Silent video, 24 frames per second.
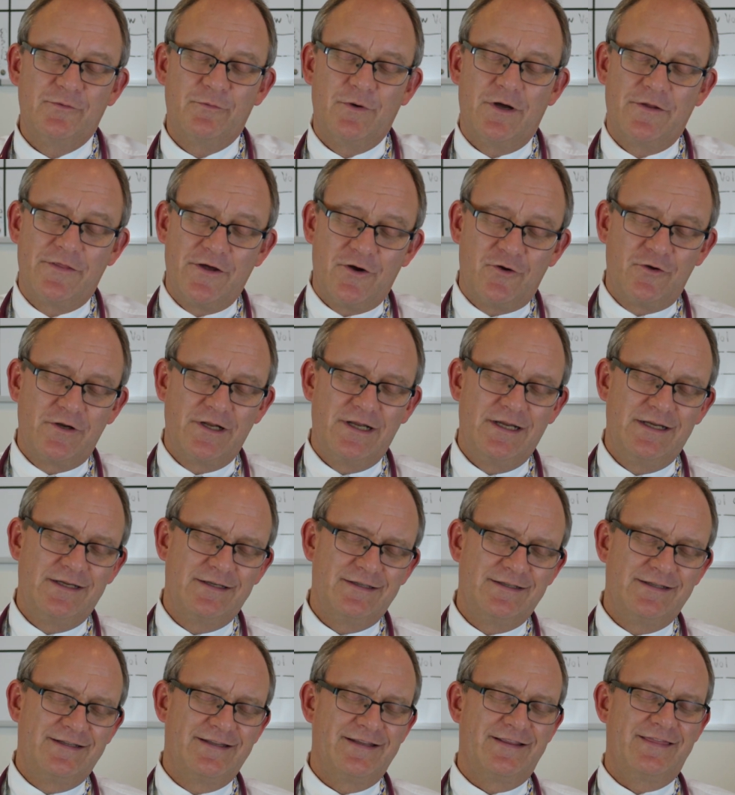Well,
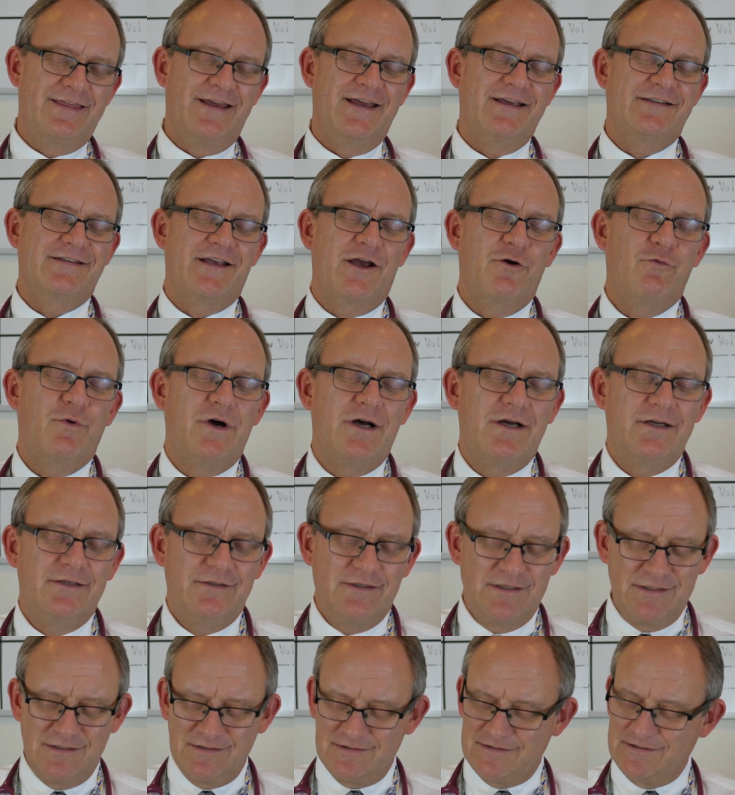the thanks I
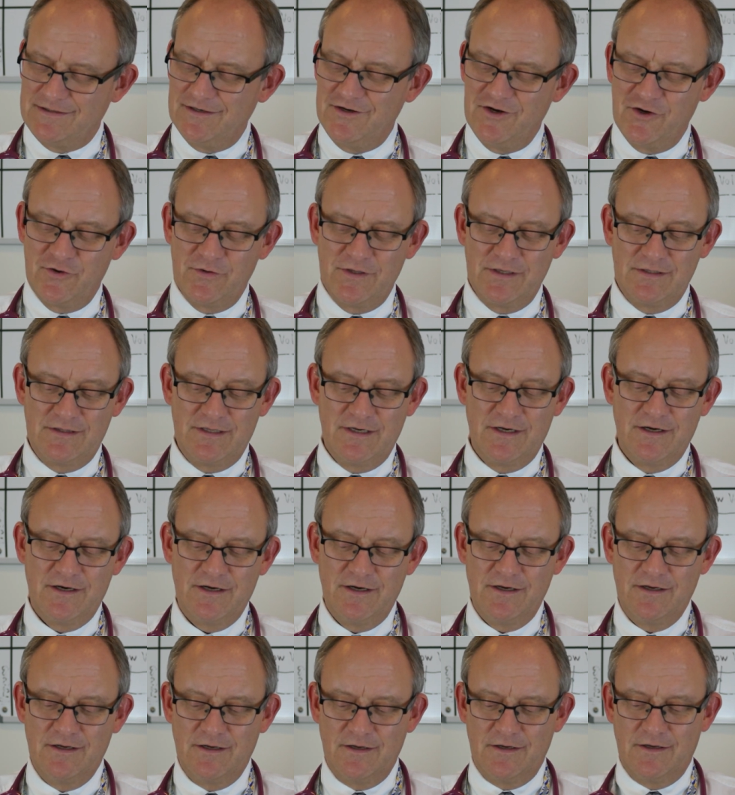want is to know that
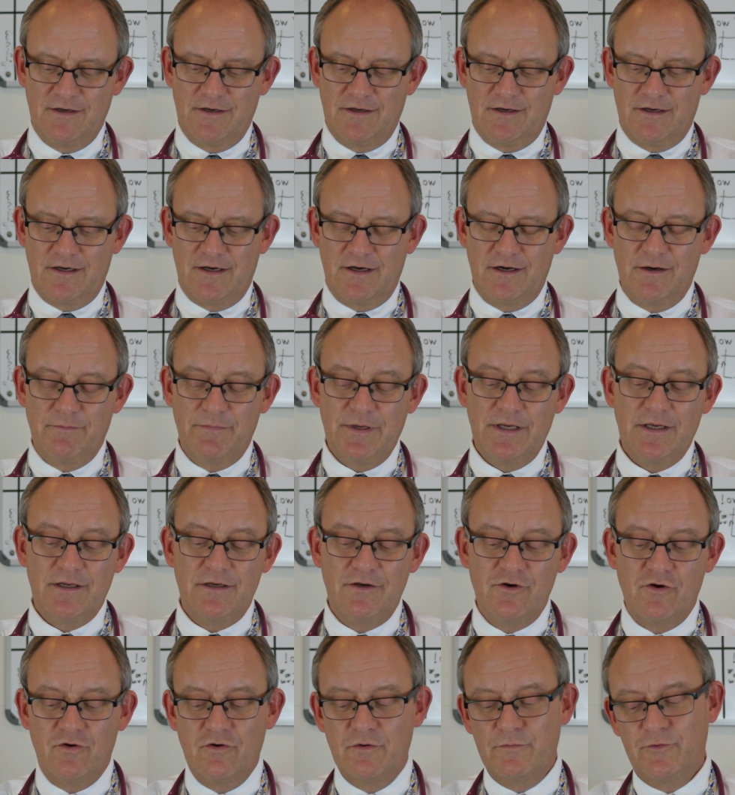they are
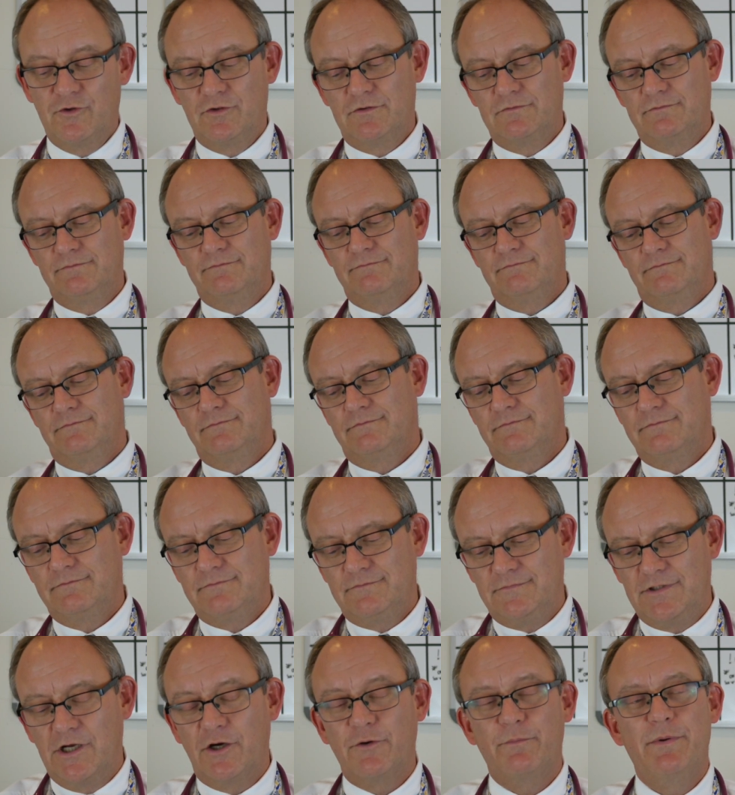being normal
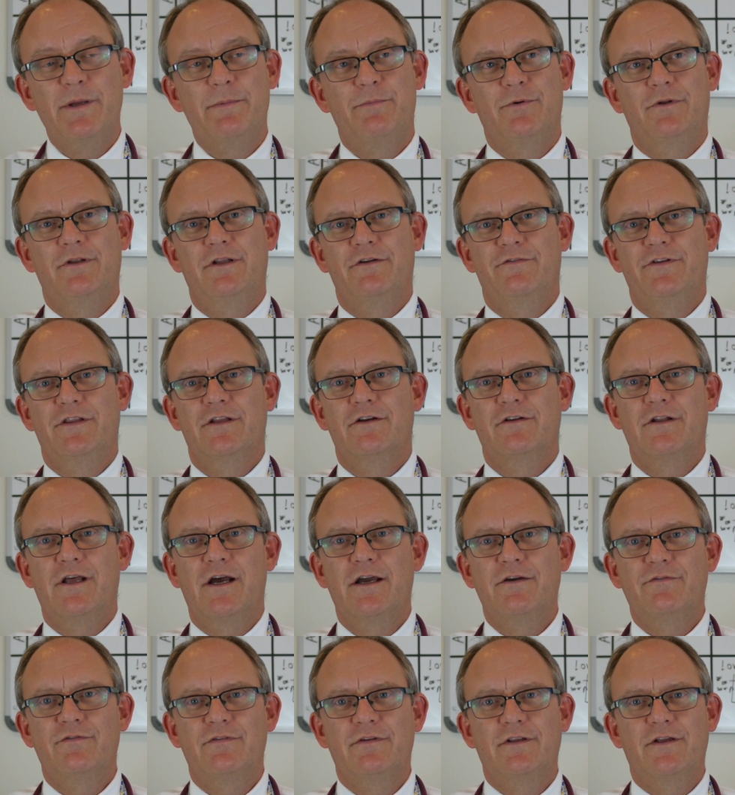young people living their
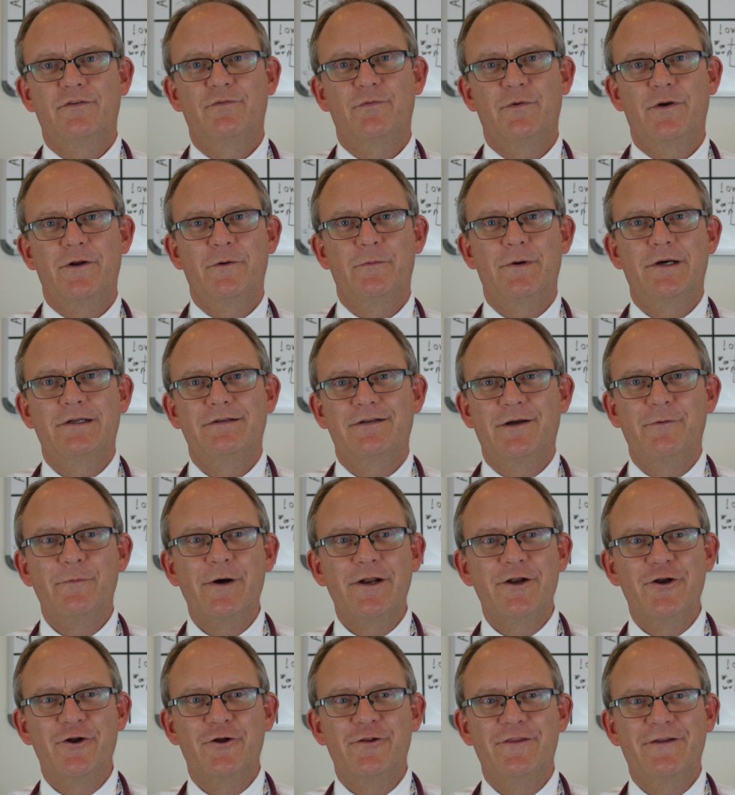lives. That's what I want. I
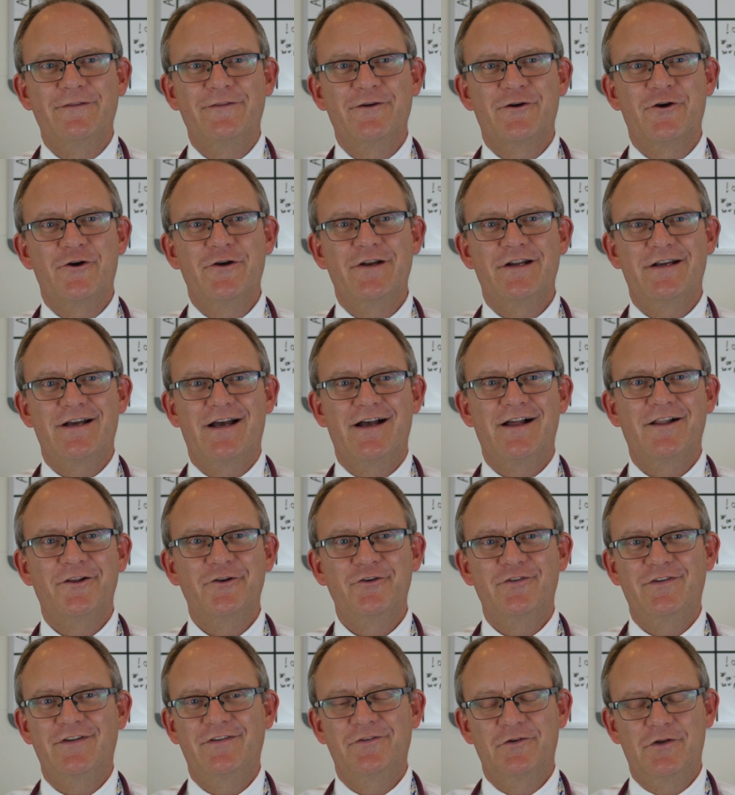want to know that they're going to
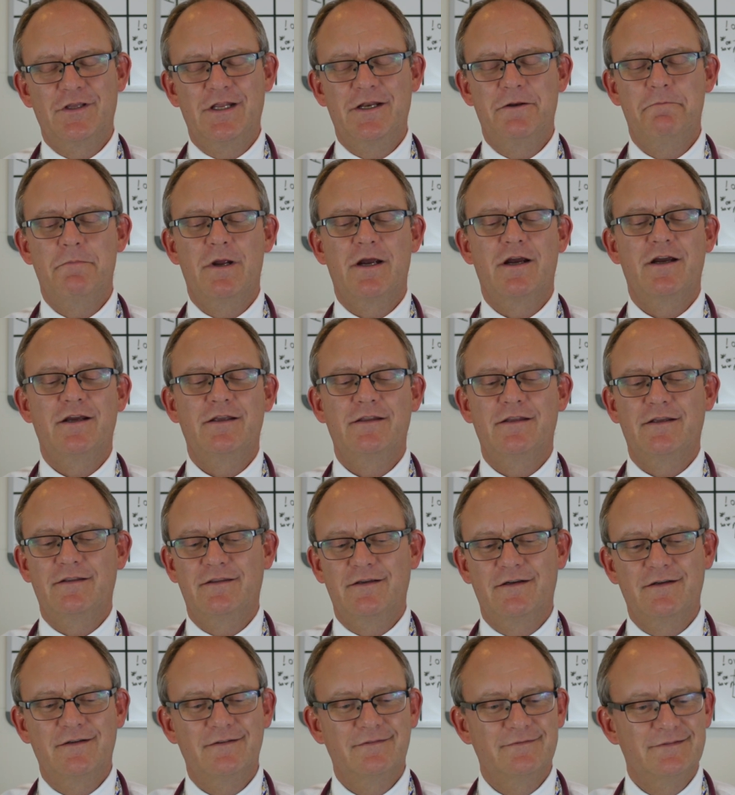college, that they're getting married, that
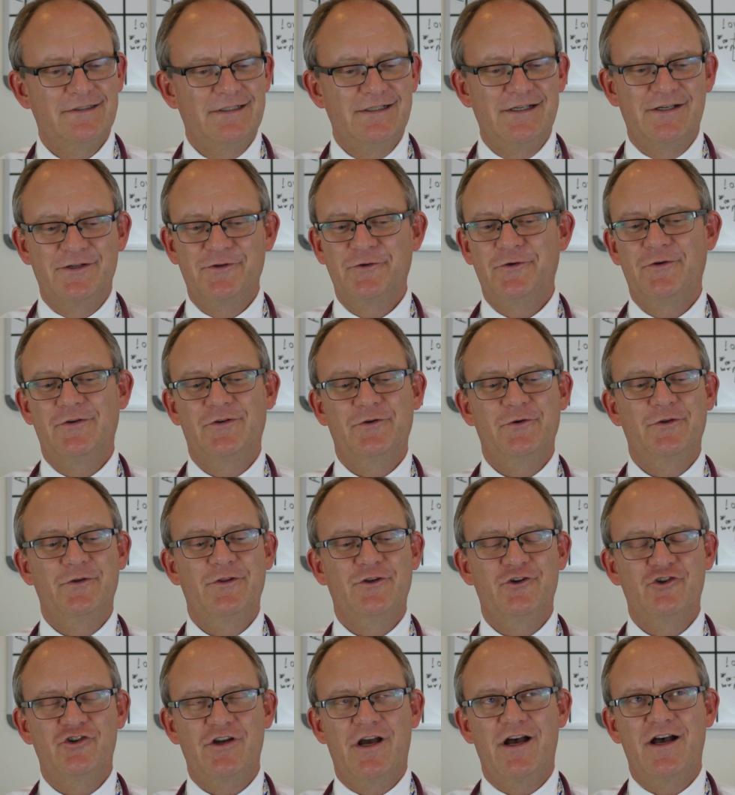they're doing
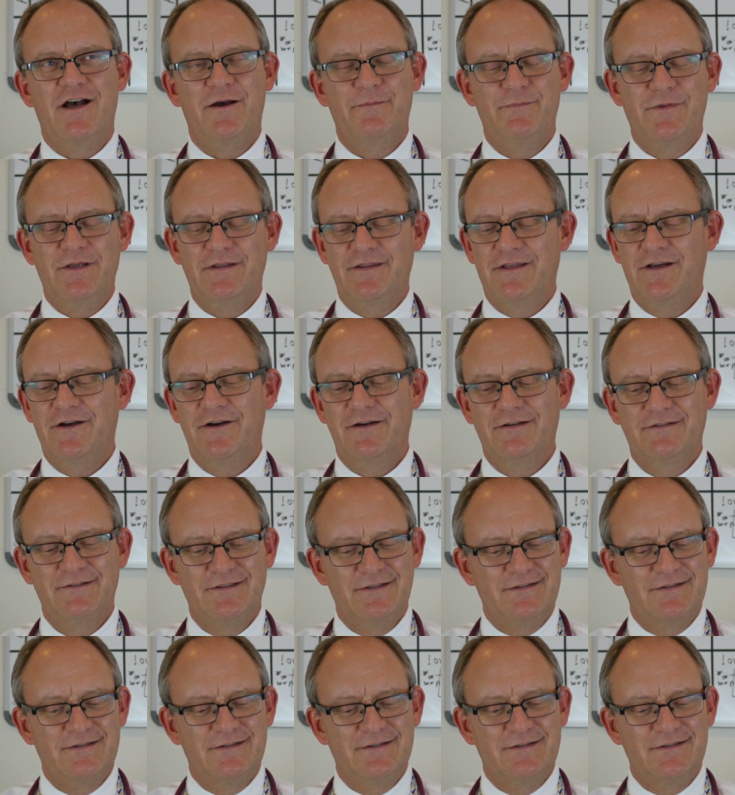their job, that they're